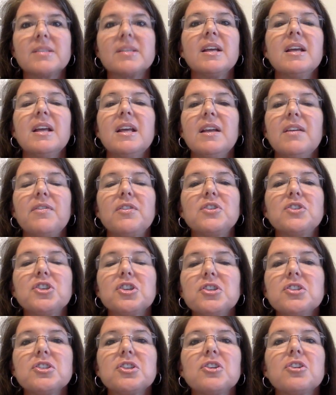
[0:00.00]
if you
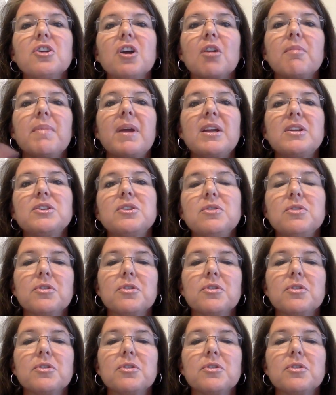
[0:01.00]
just took our main two